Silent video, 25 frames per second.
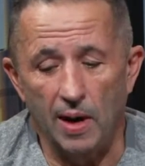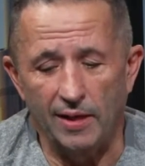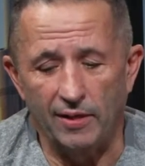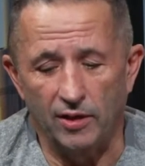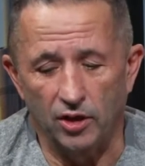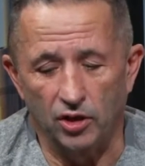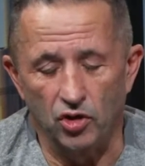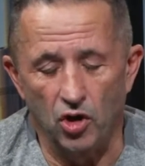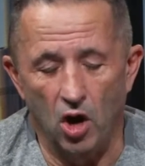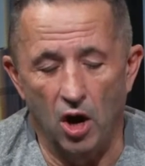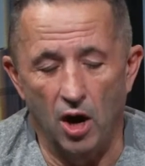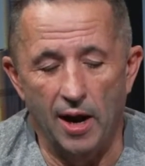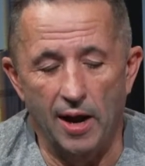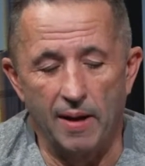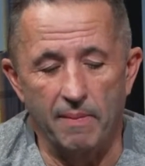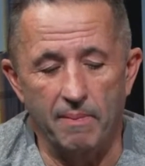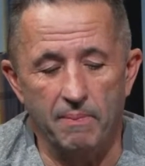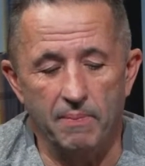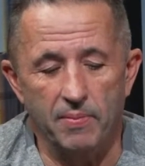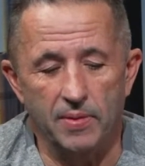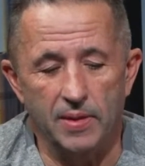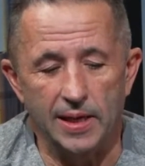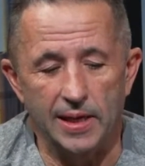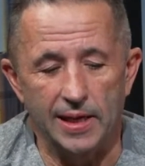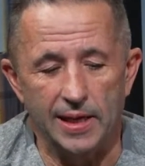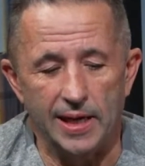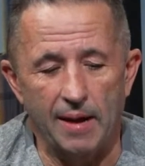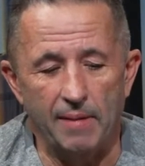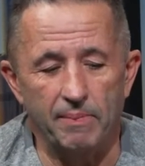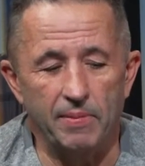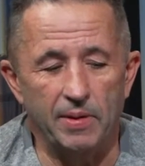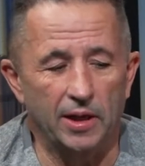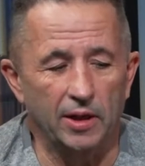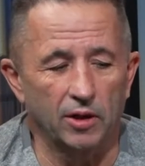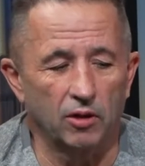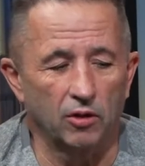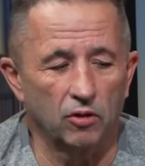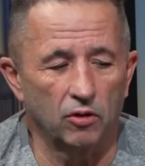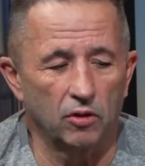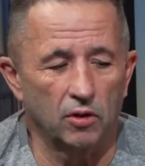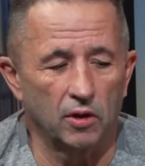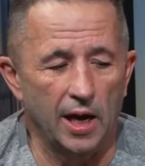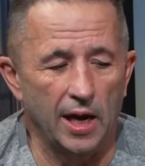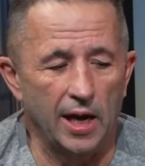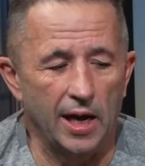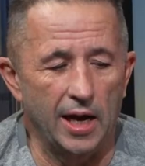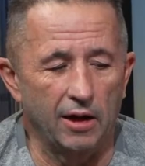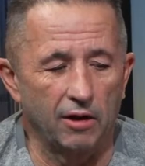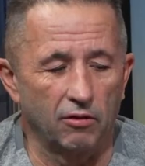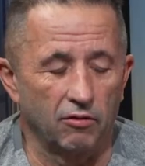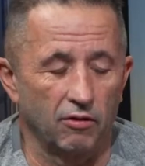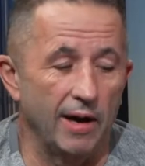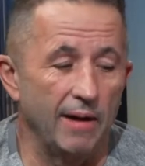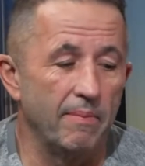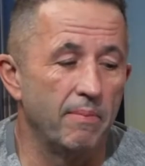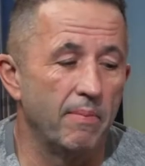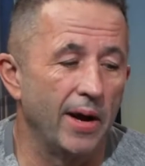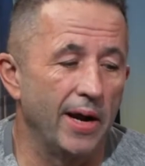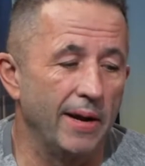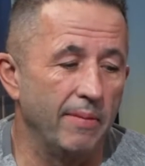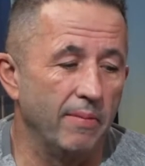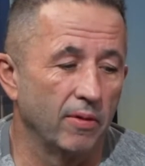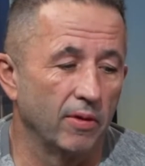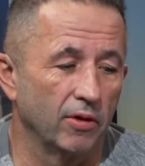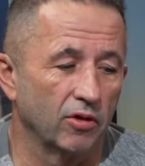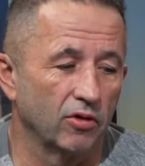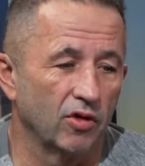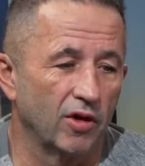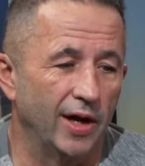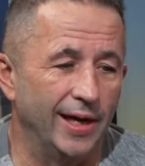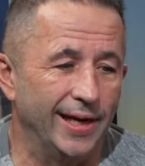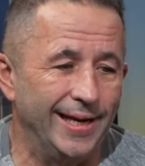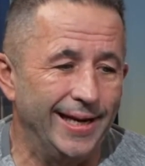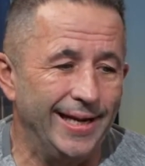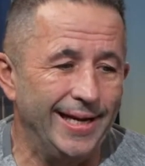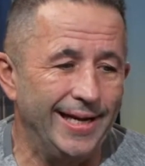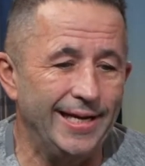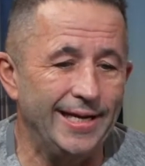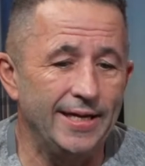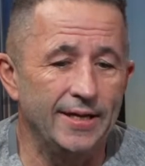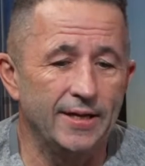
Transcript: the time the ambulance grabbed my Emirates ID,